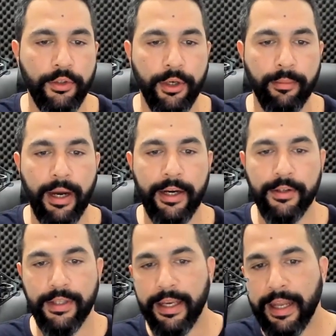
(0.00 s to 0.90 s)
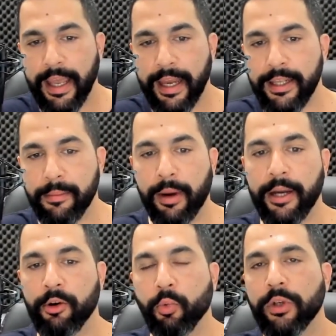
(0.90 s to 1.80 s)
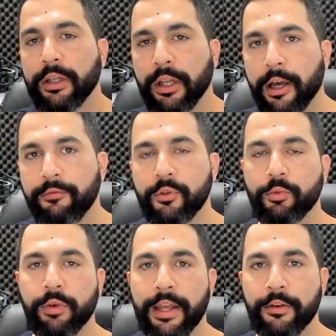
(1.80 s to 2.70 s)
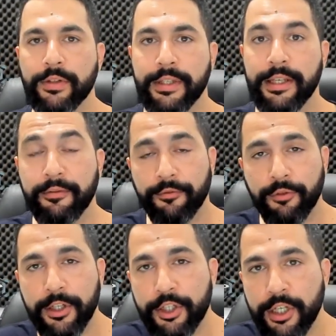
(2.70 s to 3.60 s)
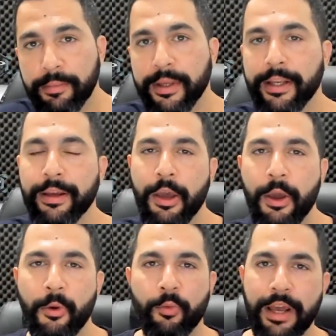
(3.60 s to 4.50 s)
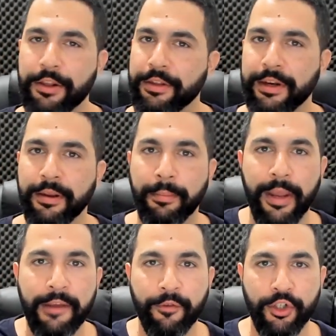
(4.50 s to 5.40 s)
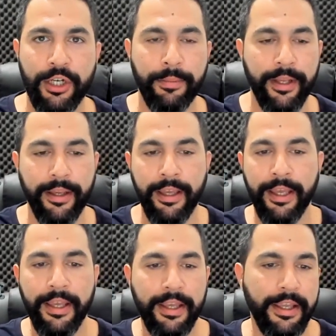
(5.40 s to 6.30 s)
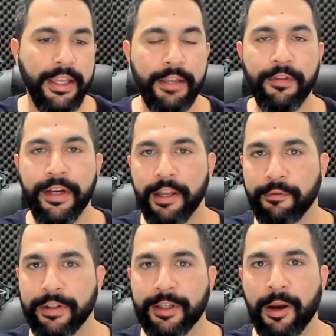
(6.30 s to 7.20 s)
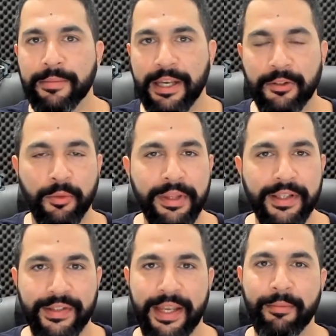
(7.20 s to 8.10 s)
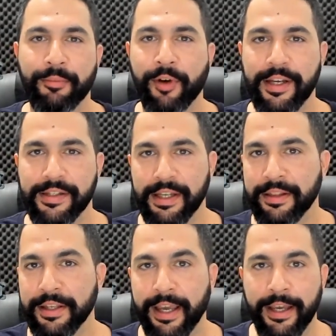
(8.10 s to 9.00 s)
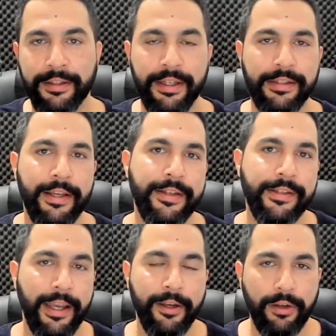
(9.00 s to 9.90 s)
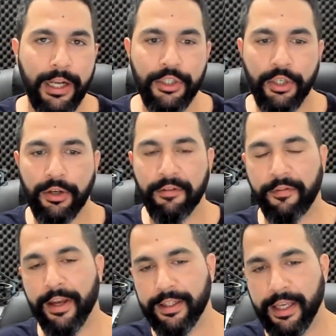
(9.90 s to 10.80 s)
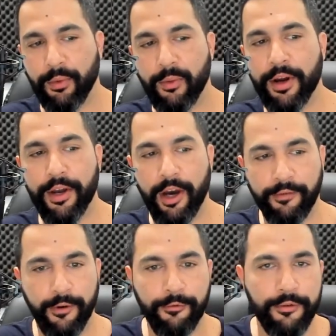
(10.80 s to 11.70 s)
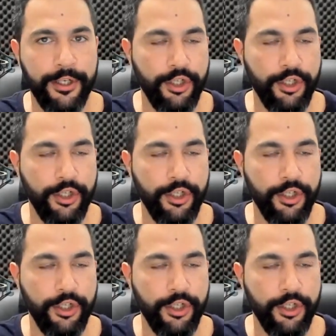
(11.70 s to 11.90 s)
to your buyers. And any buyer would love to rather see free shipping rather than pay for shipping, even if it comes out to be the same price in the end. It's a psychological effect, and we want to offer free